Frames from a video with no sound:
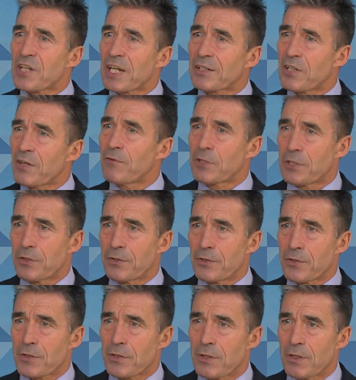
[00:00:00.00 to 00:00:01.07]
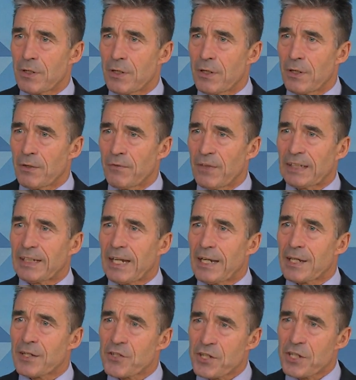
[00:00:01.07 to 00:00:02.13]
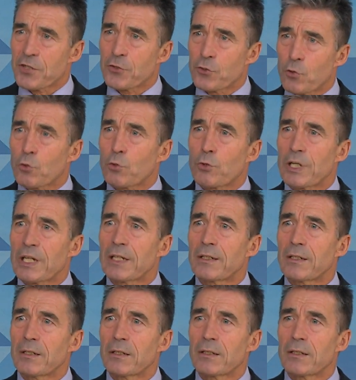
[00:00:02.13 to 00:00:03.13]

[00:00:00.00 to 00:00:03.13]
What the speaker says: activities that can assist Ukraine